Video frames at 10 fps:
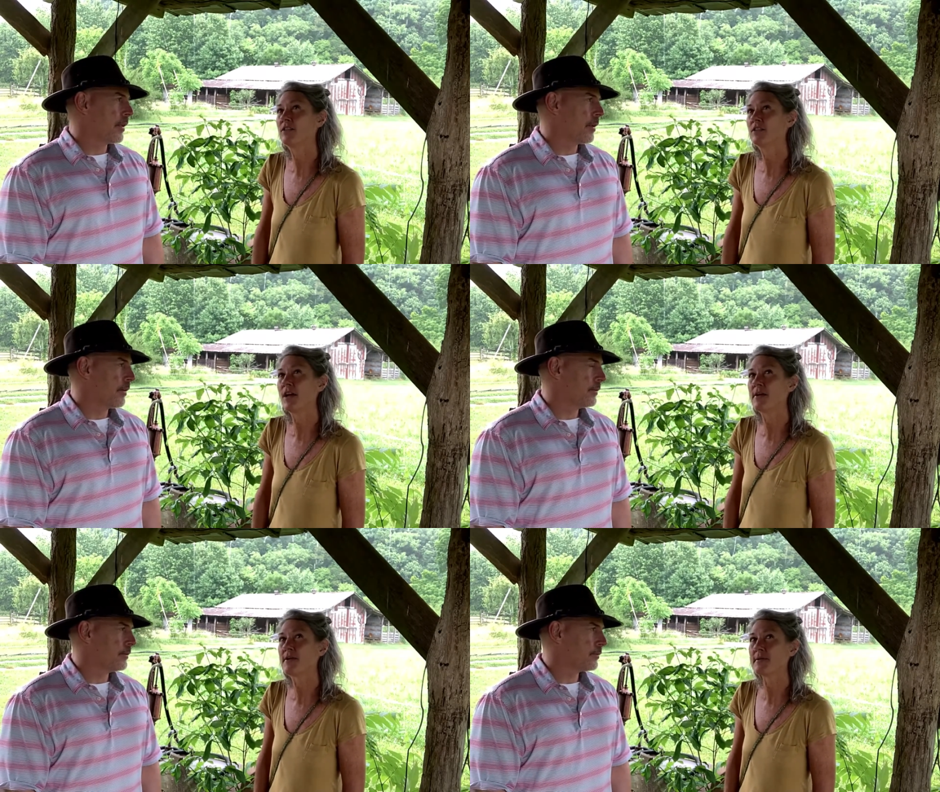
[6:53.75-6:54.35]

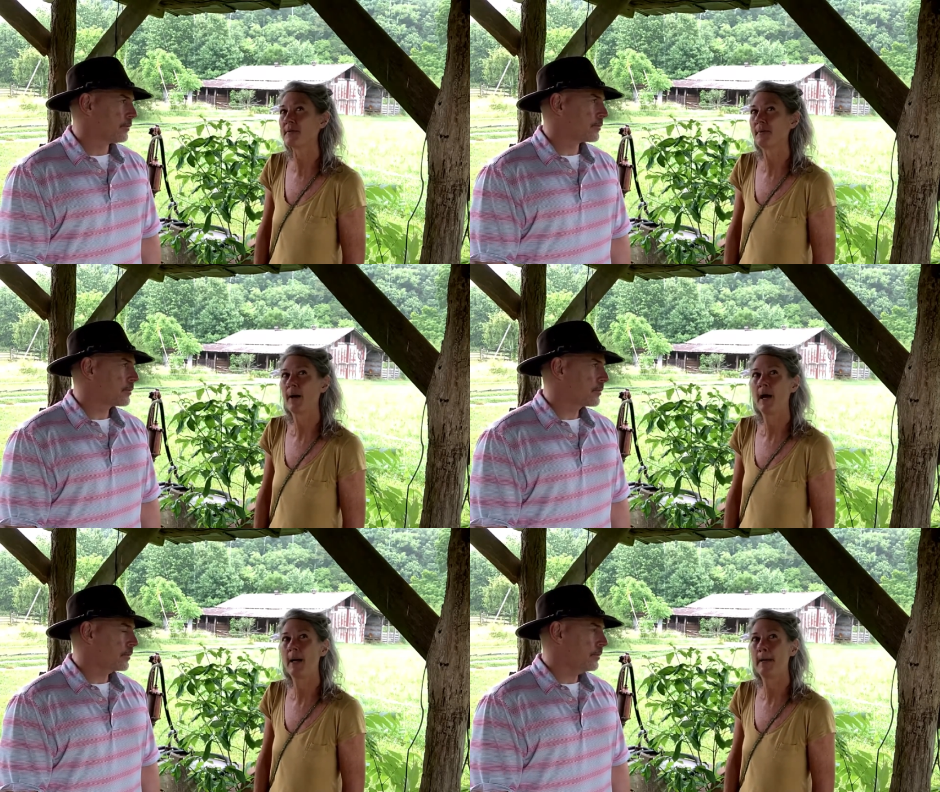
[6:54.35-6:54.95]
Speaker 1: also,
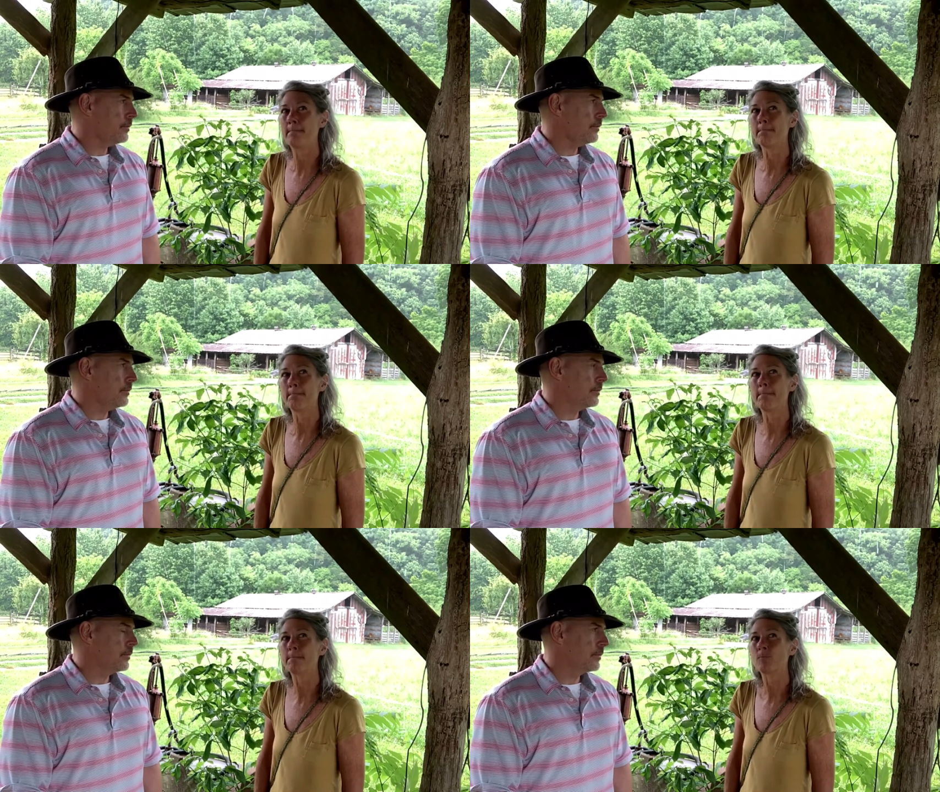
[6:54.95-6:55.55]

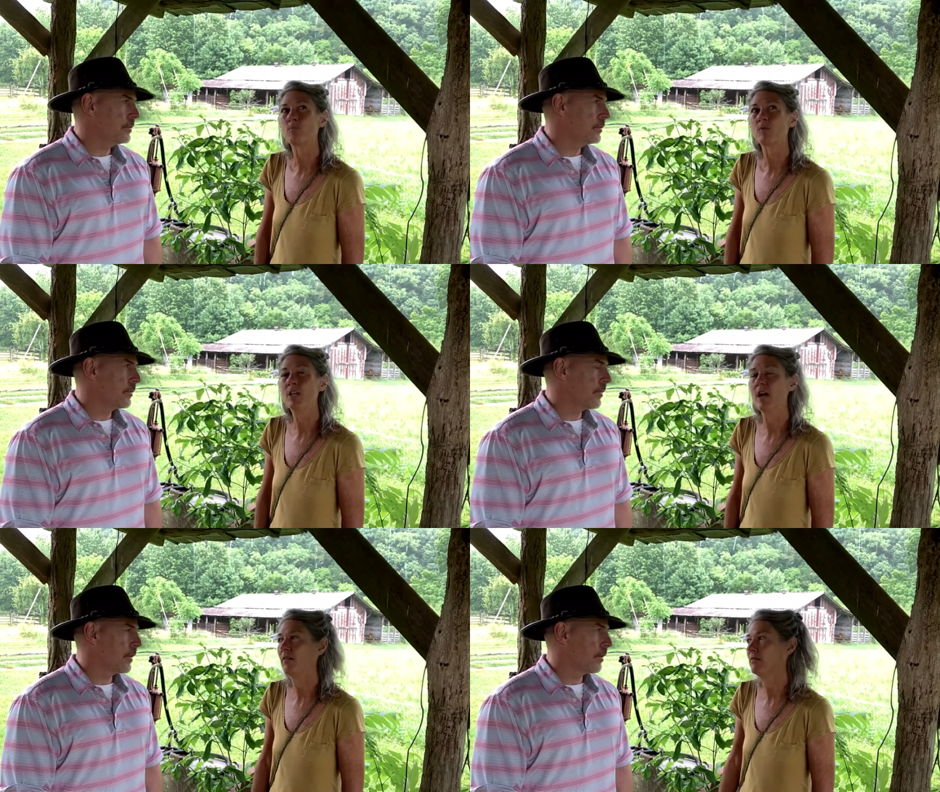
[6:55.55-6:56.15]
um, you
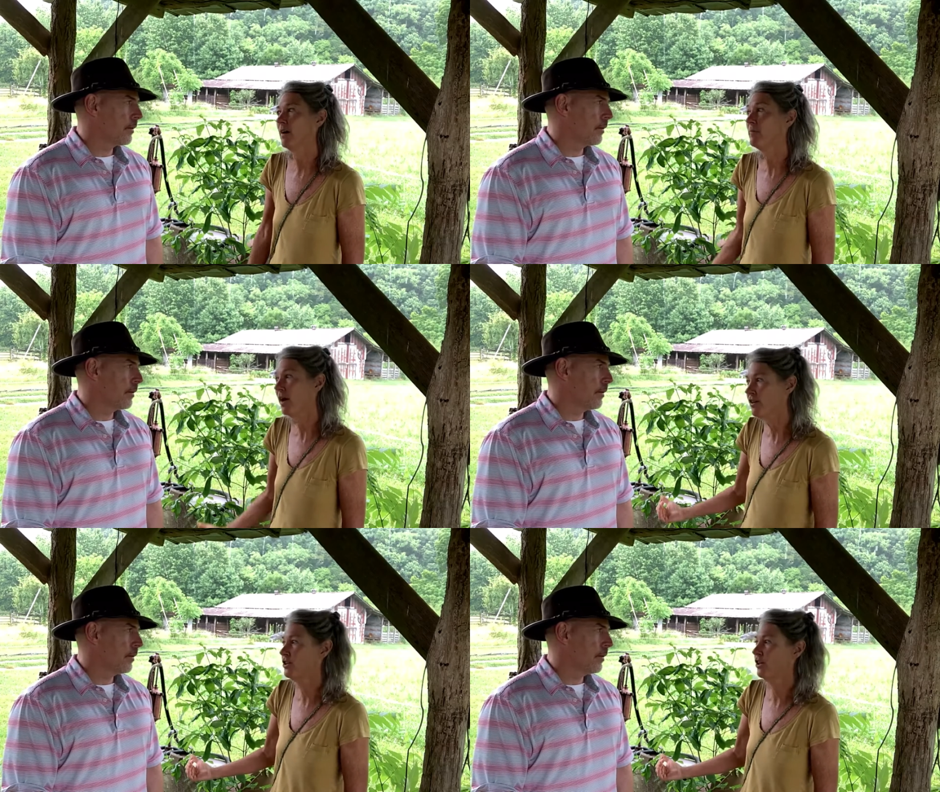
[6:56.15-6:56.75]
know, I'm
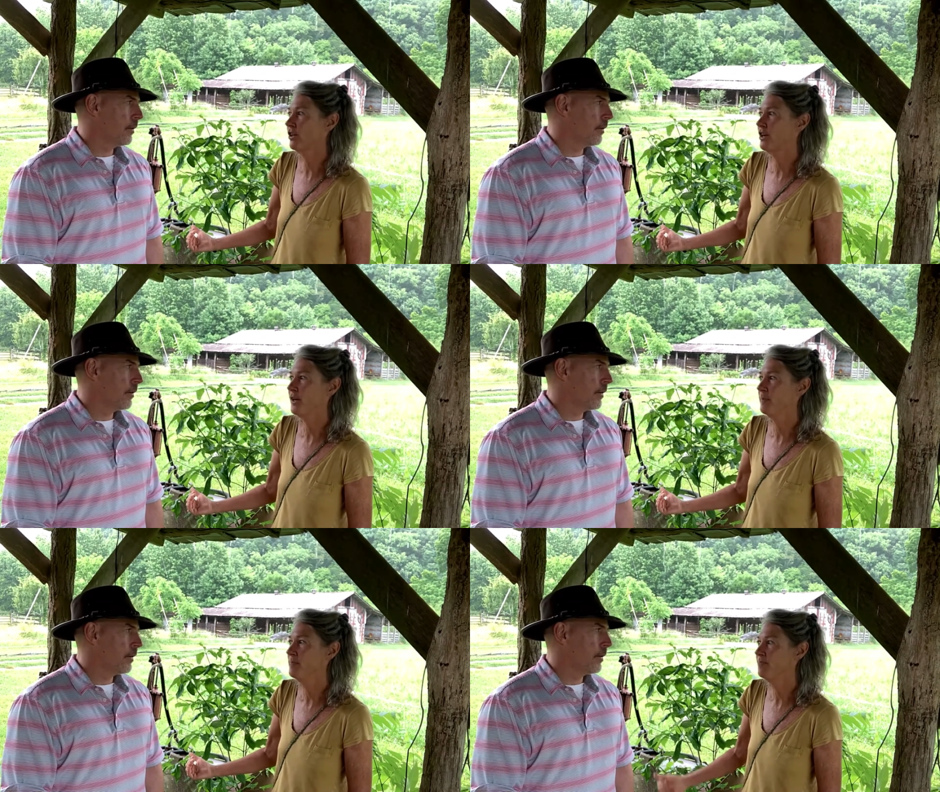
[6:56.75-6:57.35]
not a sugar
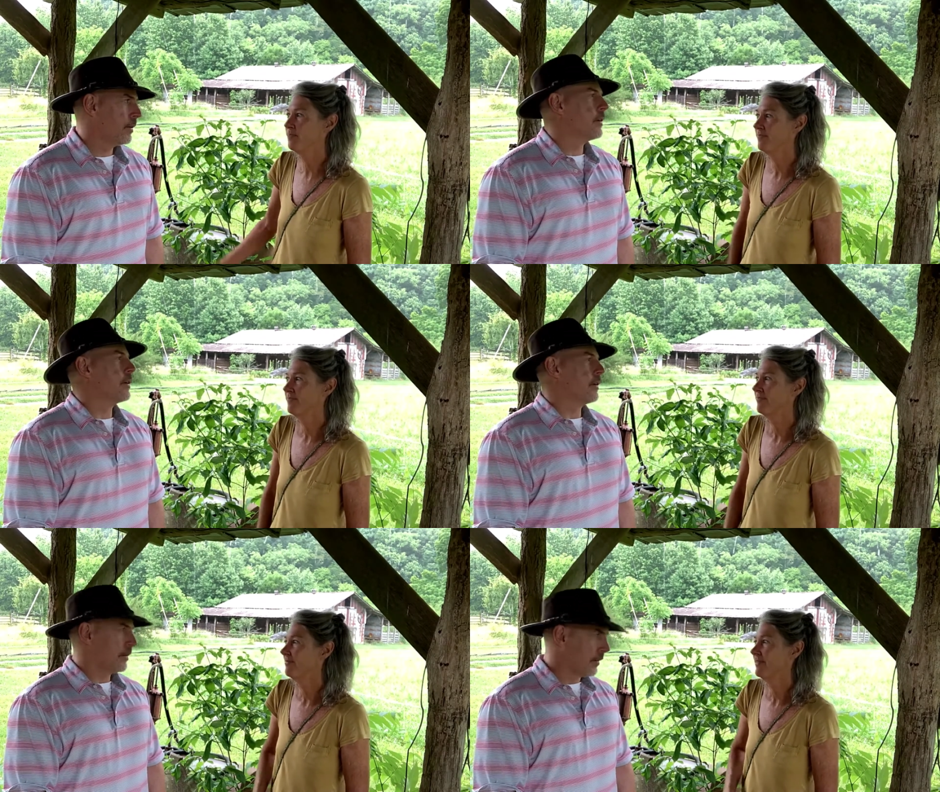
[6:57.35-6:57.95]
cube.
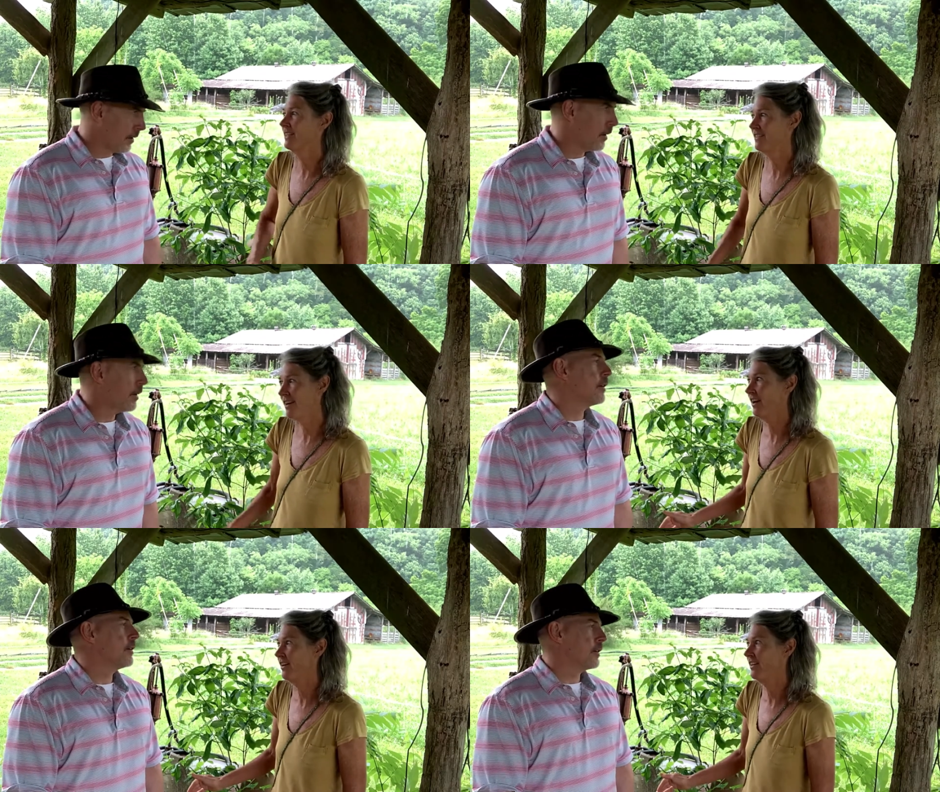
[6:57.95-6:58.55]
It's
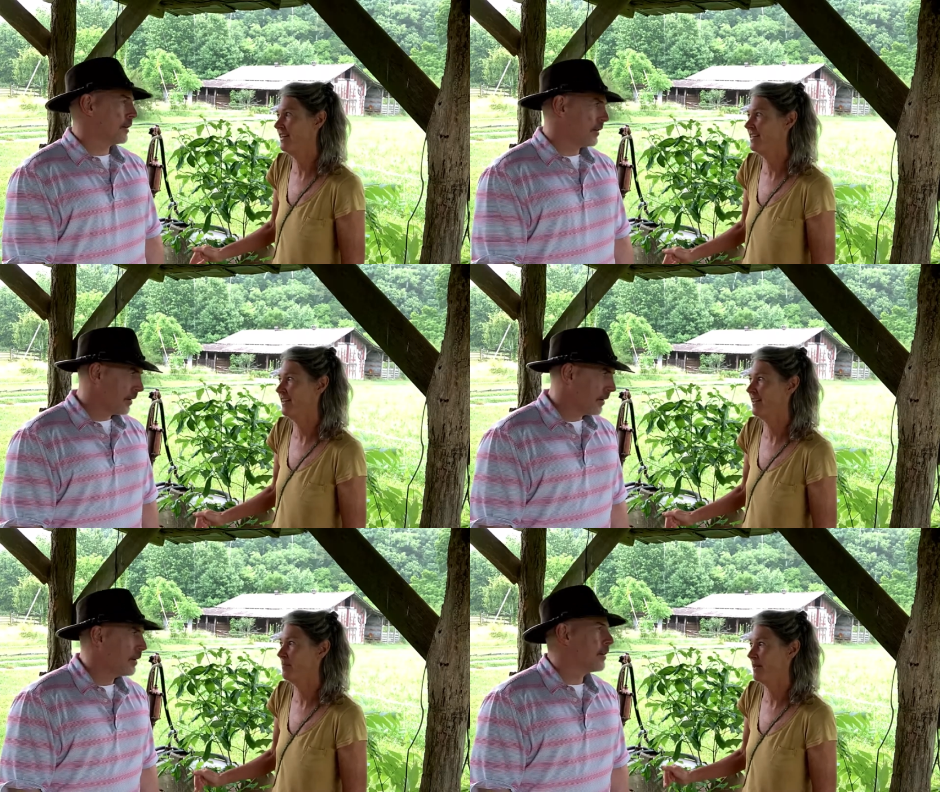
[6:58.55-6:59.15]
not a good
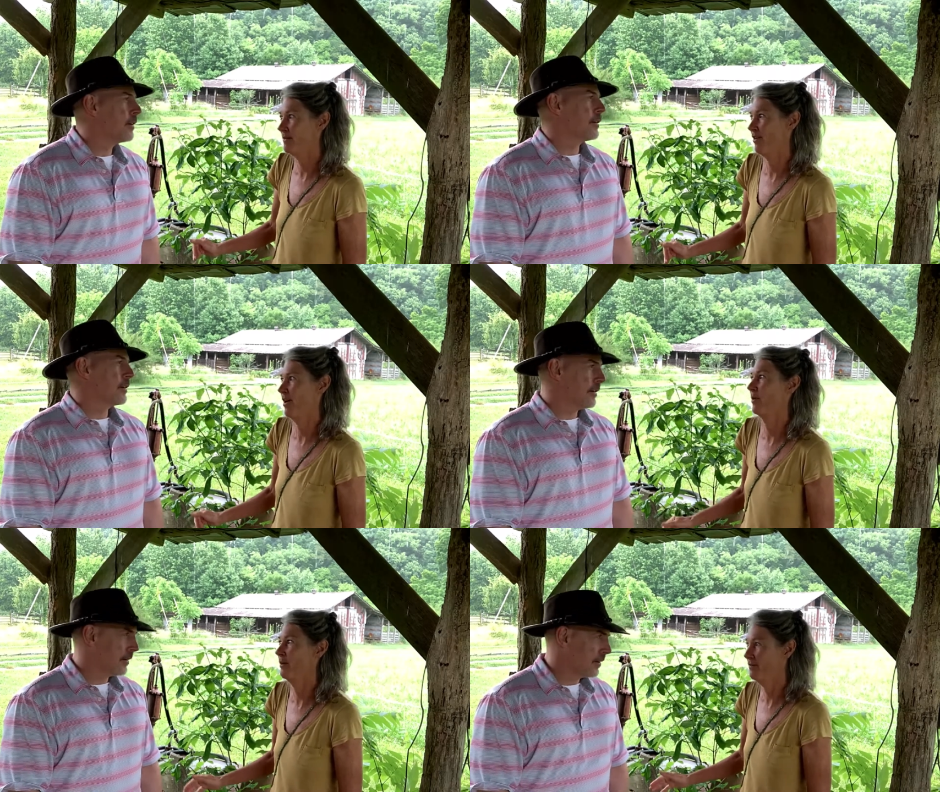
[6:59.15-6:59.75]
idea to be a
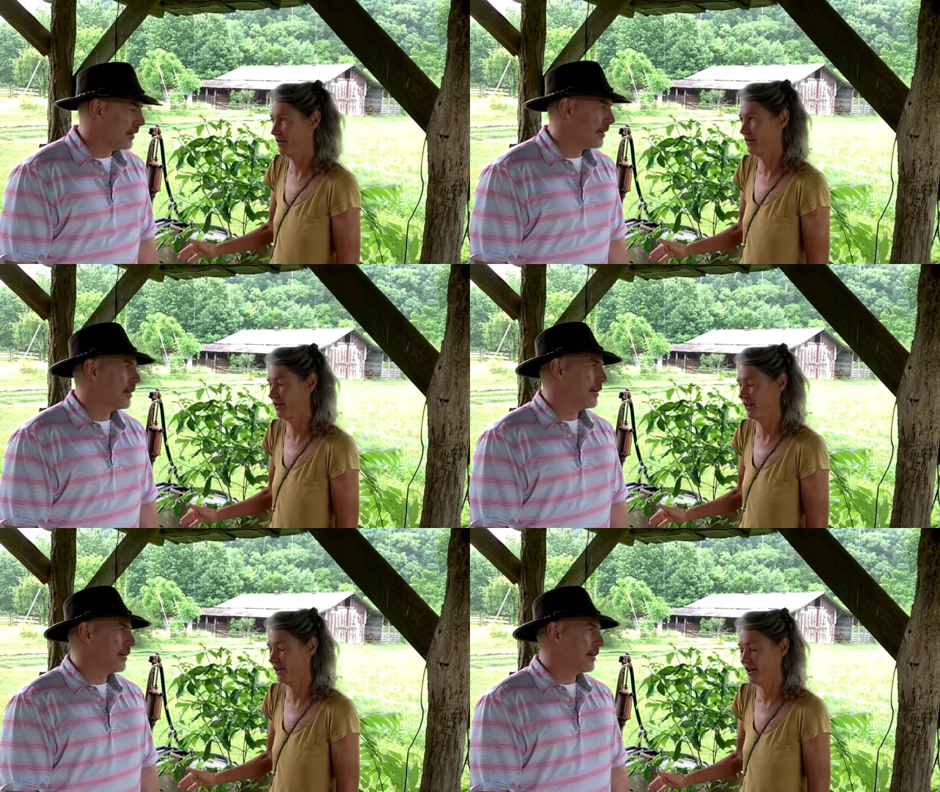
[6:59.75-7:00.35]
farmer if you're a
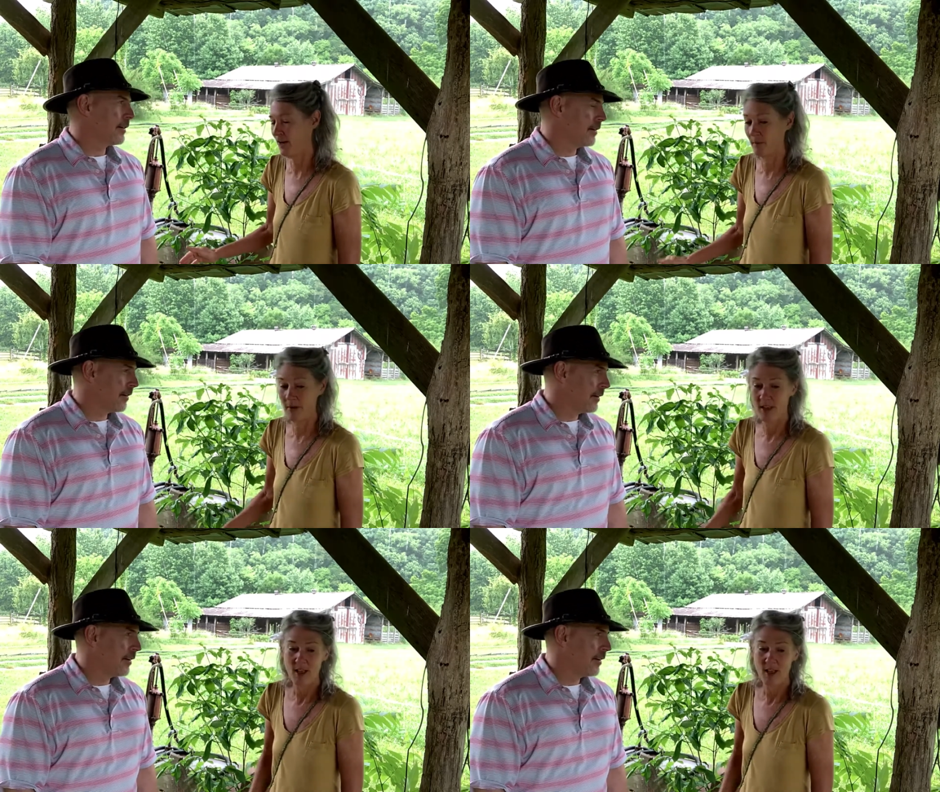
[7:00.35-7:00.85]
sugar cube.